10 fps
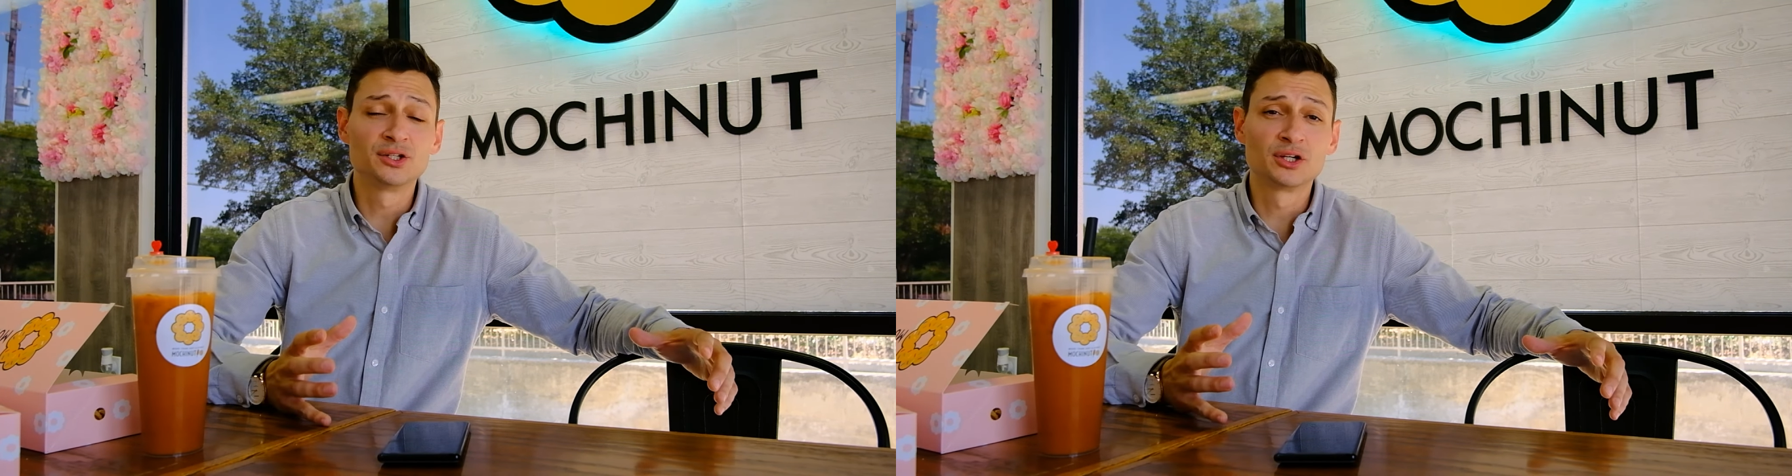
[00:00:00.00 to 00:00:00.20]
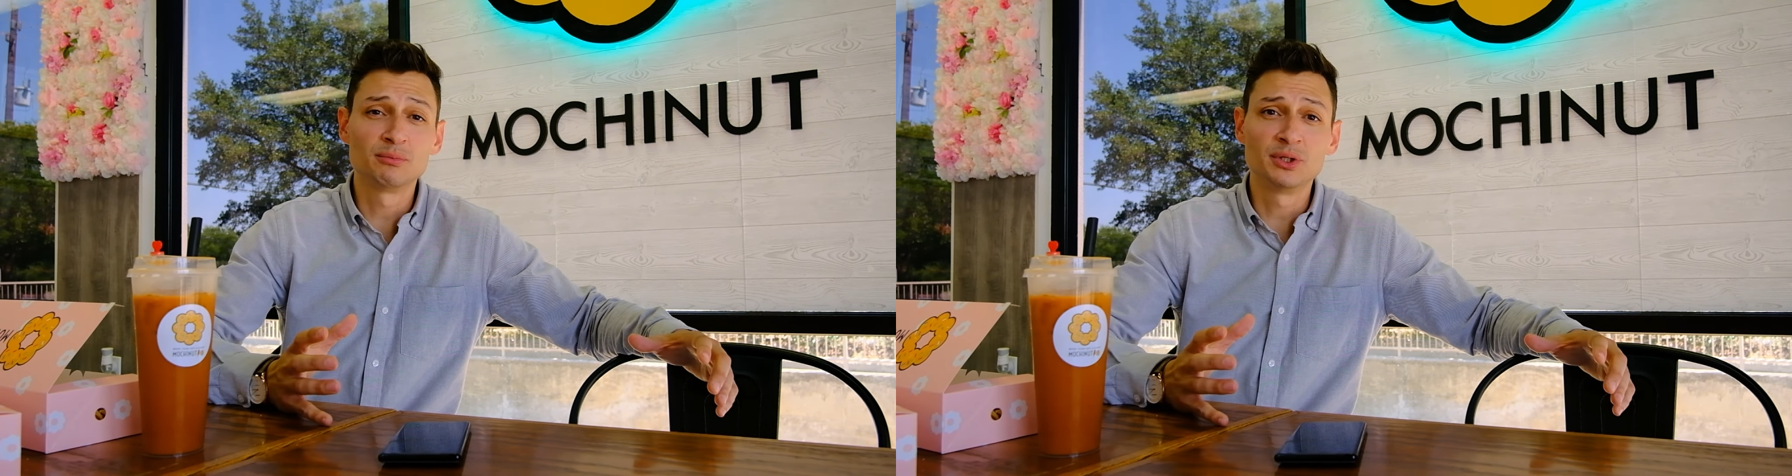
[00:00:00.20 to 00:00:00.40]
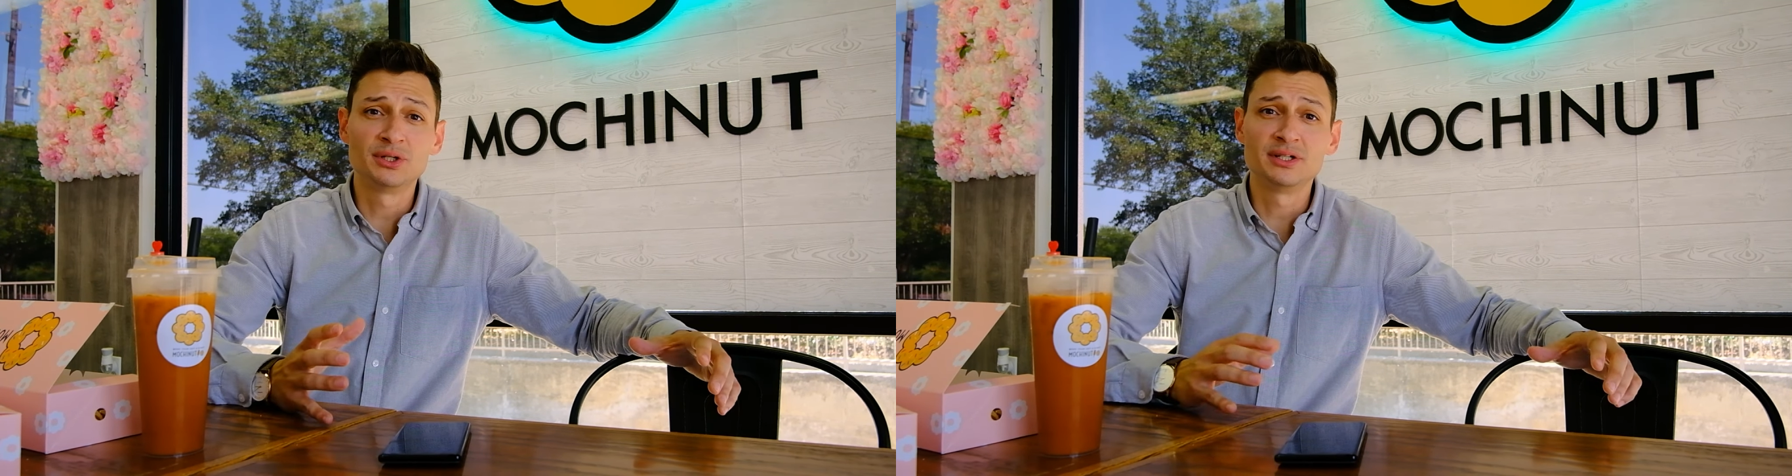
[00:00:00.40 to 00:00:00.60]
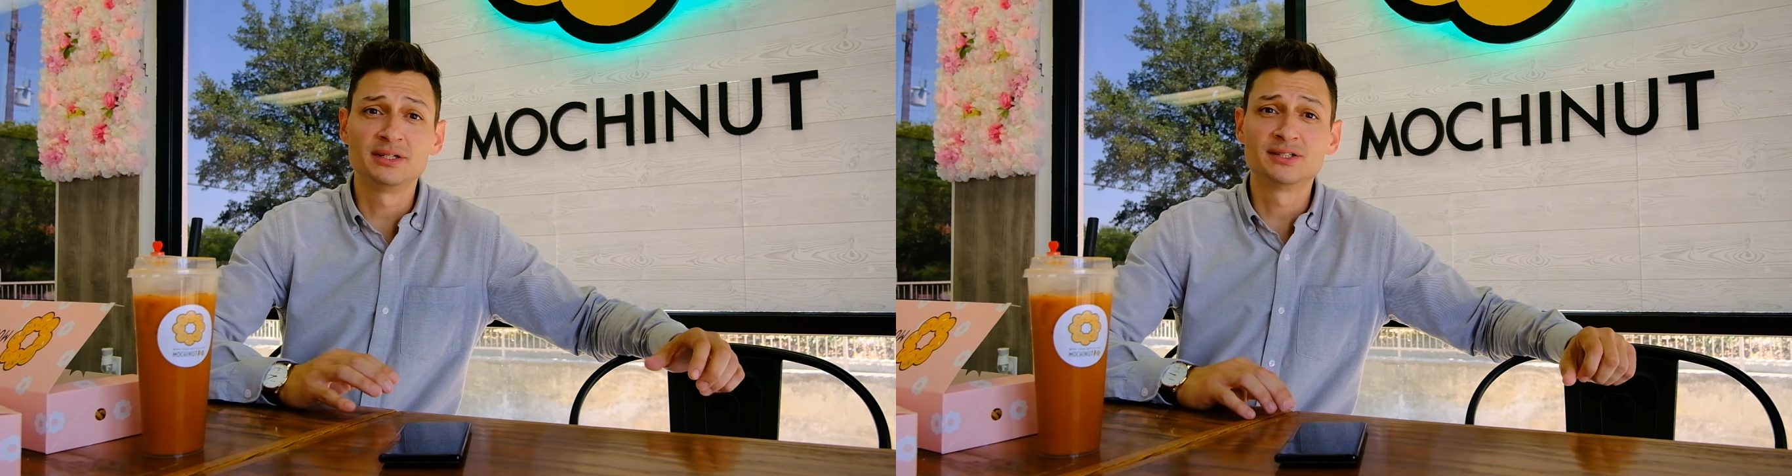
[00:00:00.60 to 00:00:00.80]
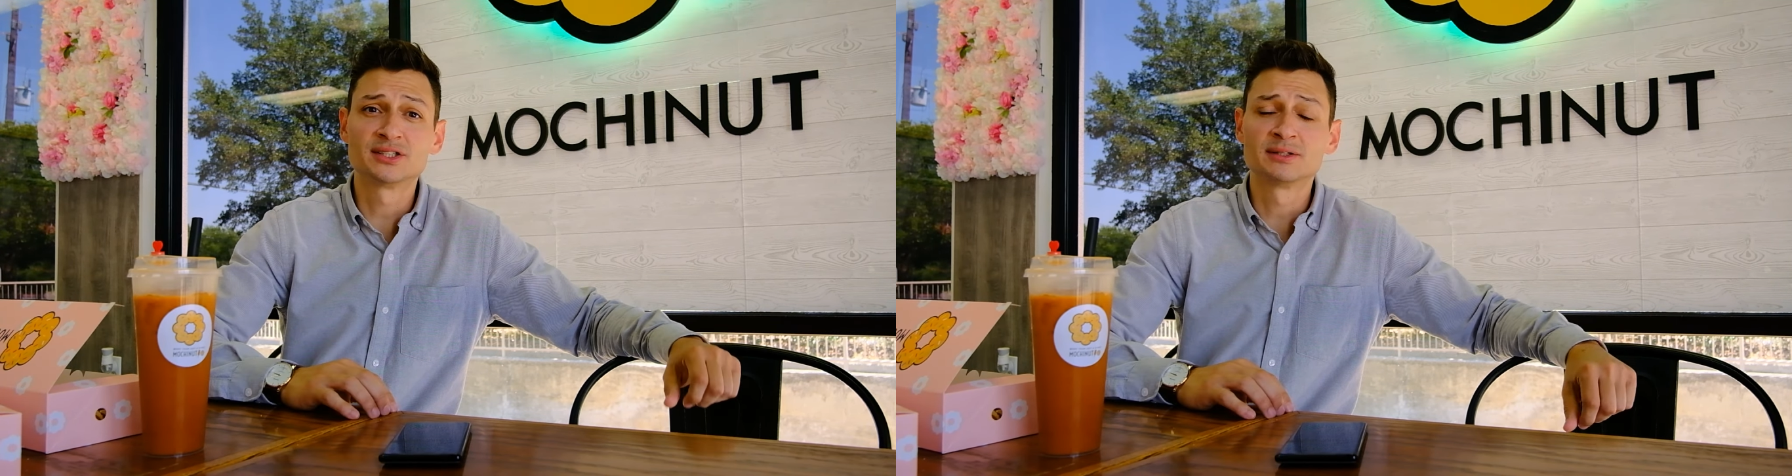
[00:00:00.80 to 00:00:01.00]

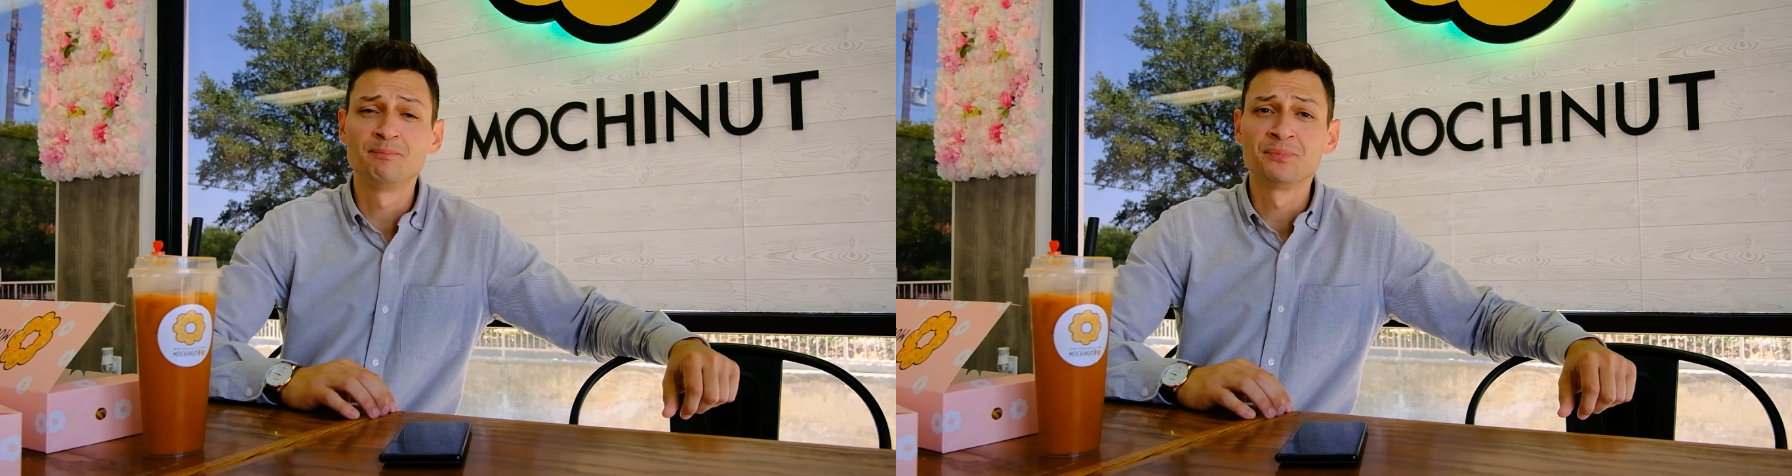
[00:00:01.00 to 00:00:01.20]
communities,